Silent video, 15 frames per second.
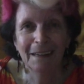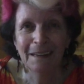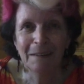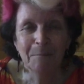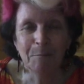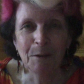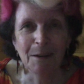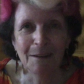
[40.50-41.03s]

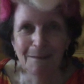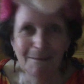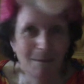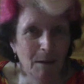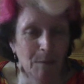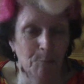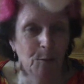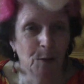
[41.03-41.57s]
be
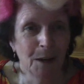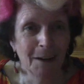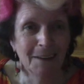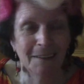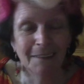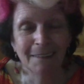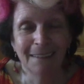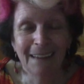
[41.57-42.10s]
bright
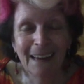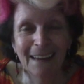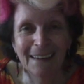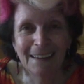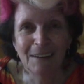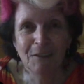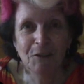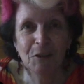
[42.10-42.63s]
and
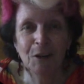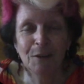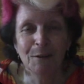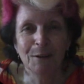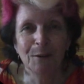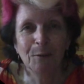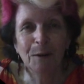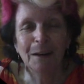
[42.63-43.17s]
cheery
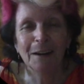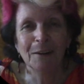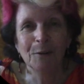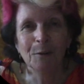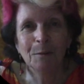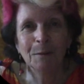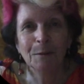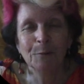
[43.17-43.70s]
the way I
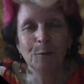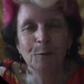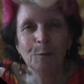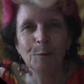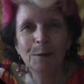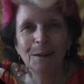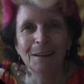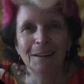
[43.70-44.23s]
normally would be
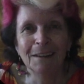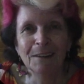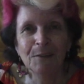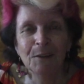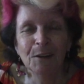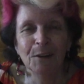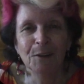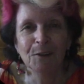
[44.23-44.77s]
in these
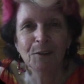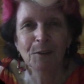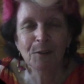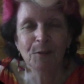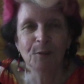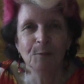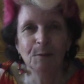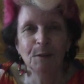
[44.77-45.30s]
videos. So I
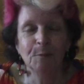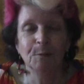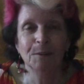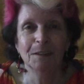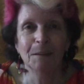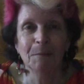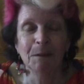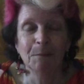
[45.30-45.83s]
thought, well, I'll put
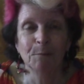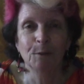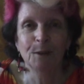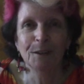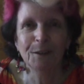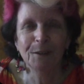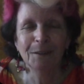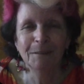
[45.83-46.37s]
something bright
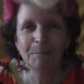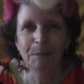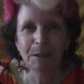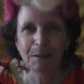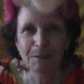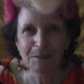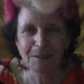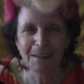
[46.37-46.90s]
on, but I'll
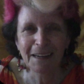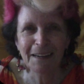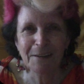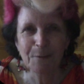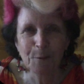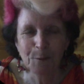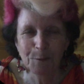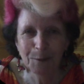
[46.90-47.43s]
stay
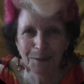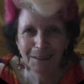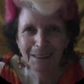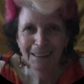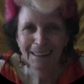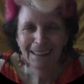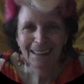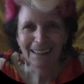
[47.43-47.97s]
cool.
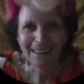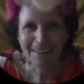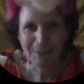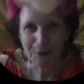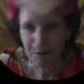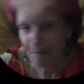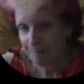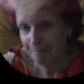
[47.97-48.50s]
And
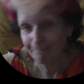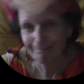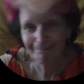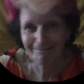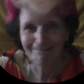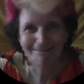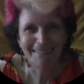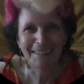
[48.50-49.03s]
so
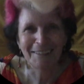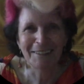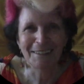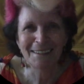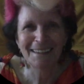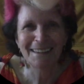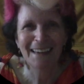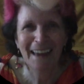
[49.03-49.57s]
this
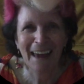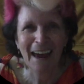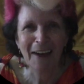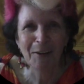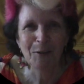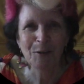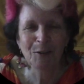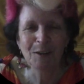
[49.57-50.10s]
is how you
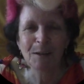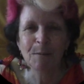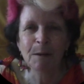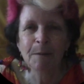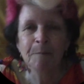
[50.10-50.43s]
see me.